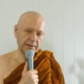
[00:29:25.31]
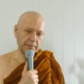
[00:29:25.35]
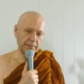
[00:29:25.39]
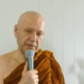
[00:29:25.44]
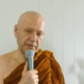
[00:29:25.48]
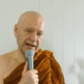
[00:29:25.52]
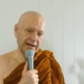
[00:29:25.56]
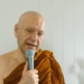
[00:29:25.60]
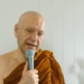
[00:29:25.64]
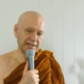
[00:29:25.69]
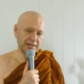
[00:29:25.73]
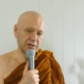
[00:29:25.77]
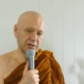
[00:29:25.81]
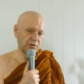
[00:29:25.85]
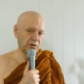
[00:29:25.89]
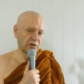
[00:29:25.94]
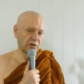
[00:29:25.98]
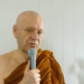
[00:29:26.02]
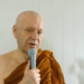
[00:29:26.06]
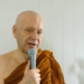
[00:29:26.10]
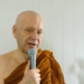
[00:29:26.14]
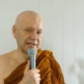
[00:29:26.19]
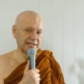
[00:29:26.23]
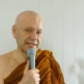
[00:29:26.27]
But actually,
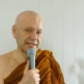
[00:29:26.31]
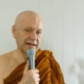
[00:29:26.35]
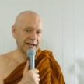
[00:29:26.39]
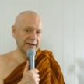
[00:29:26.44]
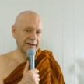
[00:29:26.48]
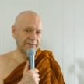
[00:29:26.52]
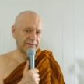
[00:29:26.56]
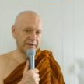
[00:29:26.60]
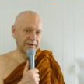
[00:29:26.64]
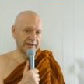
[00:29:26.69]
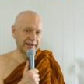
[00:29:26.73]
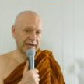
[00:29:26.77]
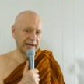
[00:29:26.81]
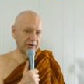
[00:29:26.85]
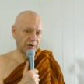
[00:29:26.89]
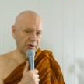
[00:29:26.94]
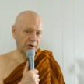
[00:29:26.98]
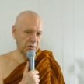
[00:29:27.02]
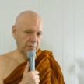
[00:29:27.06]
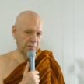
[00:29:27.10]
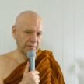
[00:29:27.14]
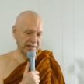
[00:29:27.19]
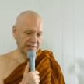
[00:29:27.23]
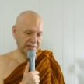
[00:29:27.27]
not really safe in that
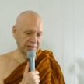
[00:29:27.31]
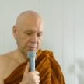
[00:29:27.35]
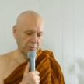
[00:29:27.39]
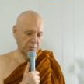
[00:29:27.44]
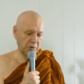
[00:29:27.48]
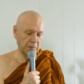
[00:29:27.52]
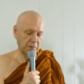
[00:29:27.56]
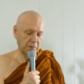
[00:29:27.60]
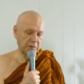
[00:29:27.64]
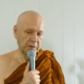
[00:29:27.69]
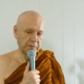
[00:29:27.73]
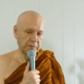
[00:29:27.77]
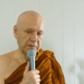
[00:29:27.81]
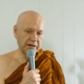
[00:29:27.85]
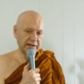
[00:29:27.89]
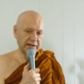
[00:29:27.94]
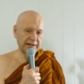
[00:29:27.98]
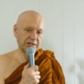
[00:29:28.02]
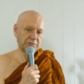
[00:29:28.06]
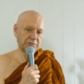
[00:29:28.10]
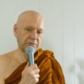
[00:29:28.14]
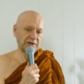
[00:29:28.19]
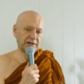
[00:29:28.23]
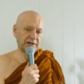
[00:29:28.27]
home. That's the problem.
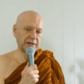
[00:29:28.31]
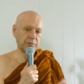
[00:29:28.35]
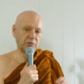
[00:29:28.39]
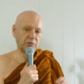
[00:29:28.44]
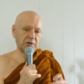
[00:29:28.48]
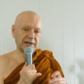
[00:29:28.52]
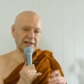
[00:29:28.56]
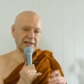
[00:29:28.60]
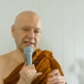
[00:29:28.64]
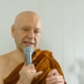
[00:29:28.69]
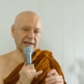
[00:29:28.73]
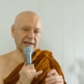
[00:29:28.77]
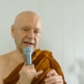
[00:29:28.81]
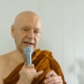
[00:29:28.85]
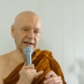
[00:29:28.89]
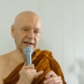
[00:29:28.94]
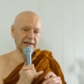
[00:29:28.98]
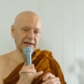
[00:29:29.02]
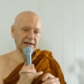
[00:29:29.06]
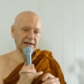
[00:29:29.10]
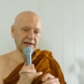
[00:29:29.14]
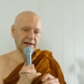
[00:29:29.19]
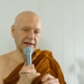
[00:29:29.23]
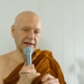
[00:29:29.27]
That's what the Buddha is saying
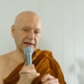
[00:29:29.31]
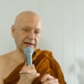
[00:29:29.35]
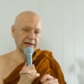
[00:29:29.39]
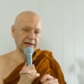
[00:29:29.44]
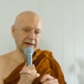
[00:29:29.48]
here.